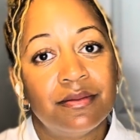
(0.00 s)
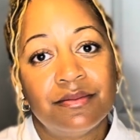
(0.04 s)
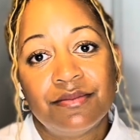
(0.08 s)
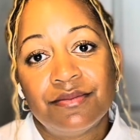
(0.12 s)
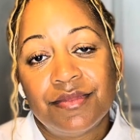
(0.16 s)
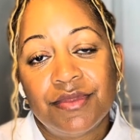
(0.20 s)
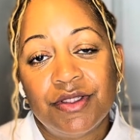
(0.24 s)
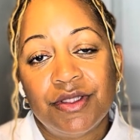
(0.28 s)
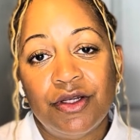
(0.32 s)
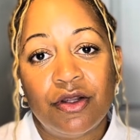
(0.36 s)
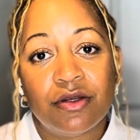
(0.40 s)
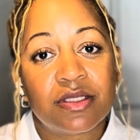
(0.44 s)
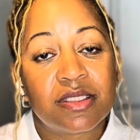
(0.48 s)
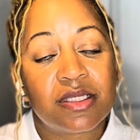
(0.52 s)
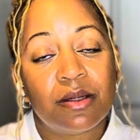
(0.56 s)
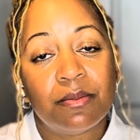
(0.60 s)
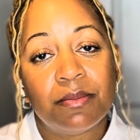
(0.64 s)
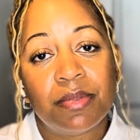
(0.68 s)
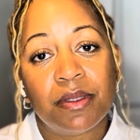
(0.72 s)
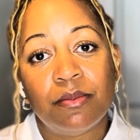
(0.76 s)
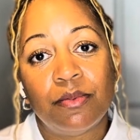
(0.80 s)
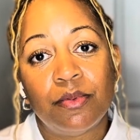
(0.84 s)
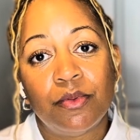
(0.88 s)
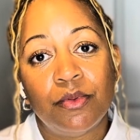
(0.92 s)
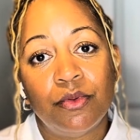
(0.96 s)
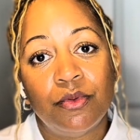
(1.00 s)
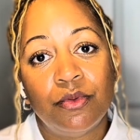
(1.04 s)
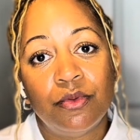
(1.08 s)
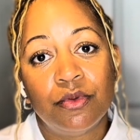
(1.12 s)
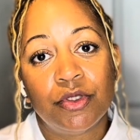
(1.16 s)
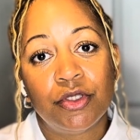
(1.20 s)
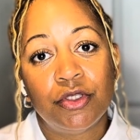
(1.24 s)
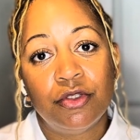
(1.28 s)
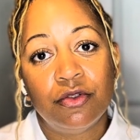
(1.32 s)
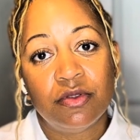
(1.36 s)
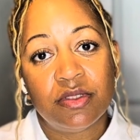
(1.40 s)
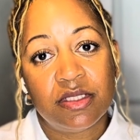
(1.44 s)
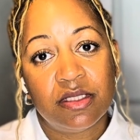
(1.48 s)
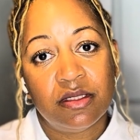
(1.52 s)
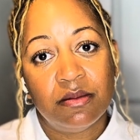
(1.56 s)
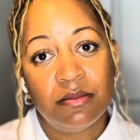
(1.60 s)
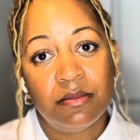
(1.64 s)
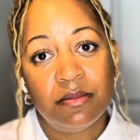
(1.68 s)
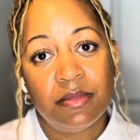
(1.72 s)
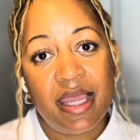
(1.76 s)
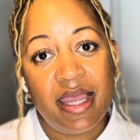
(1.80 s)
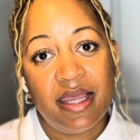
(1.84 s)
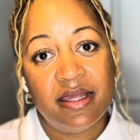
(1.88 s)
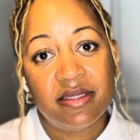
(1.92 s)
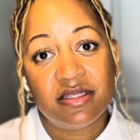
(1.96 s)
you know, some people use them
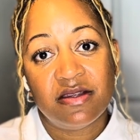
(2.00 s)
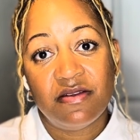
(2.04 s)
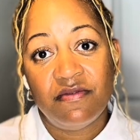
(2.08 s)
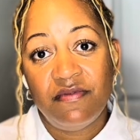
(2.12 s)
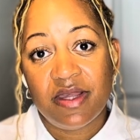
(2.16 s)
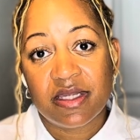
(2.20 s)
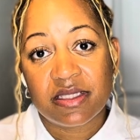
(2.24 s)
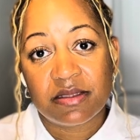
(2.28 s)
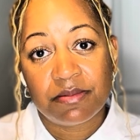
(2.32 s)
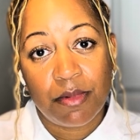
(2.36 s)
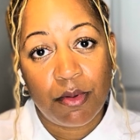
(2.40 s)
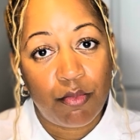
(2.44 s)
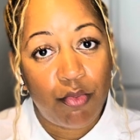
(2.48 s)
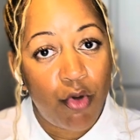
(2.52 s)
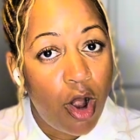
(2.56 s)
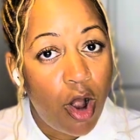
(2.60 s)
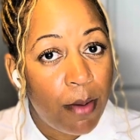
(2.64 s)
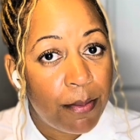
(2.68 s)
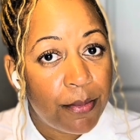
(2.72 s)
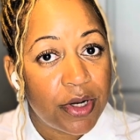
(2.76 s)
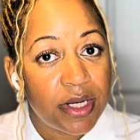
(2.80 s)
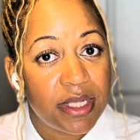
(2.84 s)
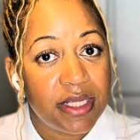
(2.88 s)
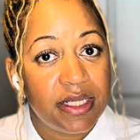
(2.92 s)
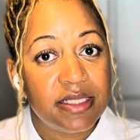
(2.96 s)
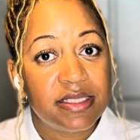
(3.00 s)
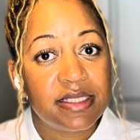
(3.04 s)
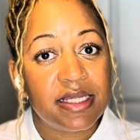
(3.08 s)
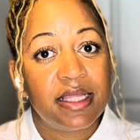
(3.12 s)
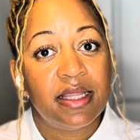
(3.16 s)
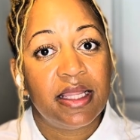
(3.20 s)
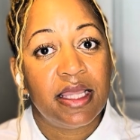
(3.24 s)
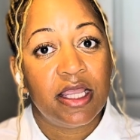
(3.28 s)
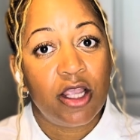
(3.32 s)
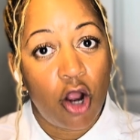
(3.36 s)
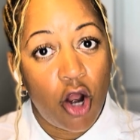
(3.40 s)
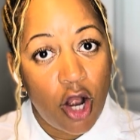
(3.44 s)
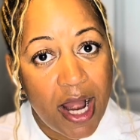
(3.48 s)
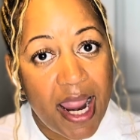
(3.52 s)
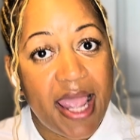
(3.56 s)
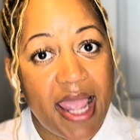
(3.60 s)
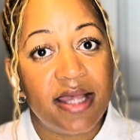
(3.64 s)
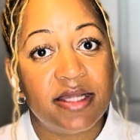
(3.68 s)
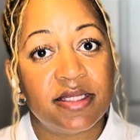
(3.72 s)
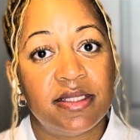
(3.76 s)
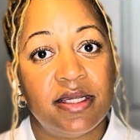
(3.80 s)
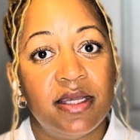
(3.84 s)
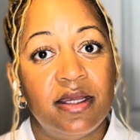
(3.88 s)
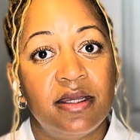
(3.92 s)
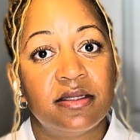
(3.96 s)
as investment properties and they are
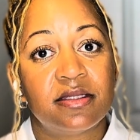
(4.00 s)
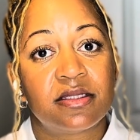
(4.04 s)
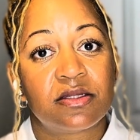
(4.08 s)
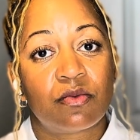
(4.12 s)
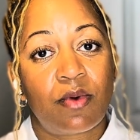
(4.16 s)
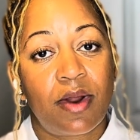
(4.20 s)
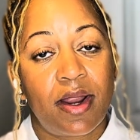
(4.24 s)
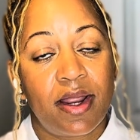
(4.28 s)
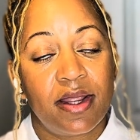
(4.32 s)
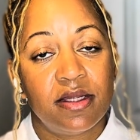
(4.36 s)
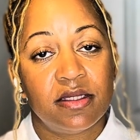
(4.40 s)
assets, right?